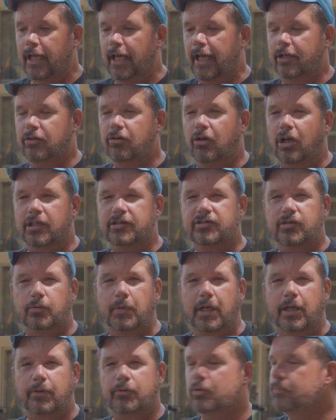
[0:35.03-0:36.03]
I crossed the
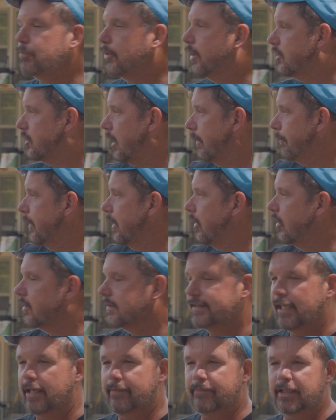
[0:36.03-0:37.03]
railroad bridge up here on
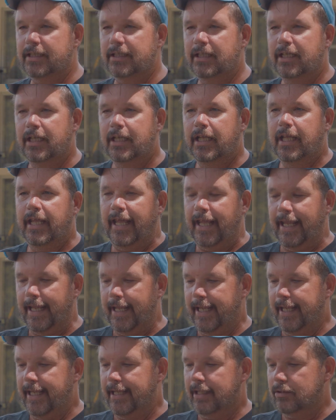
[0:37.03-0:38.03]
70
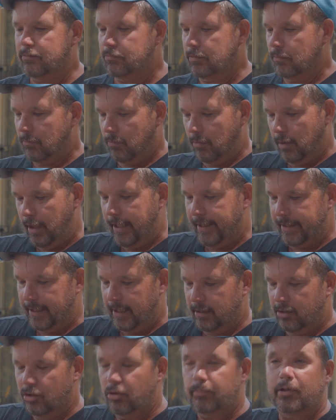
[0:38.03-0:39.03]
and I got
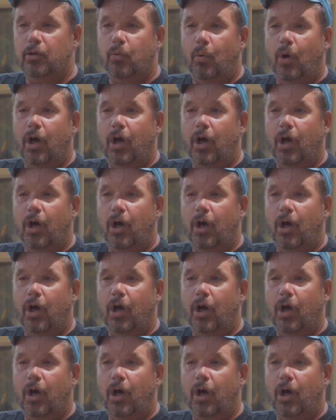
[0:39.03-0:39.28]
a little bit of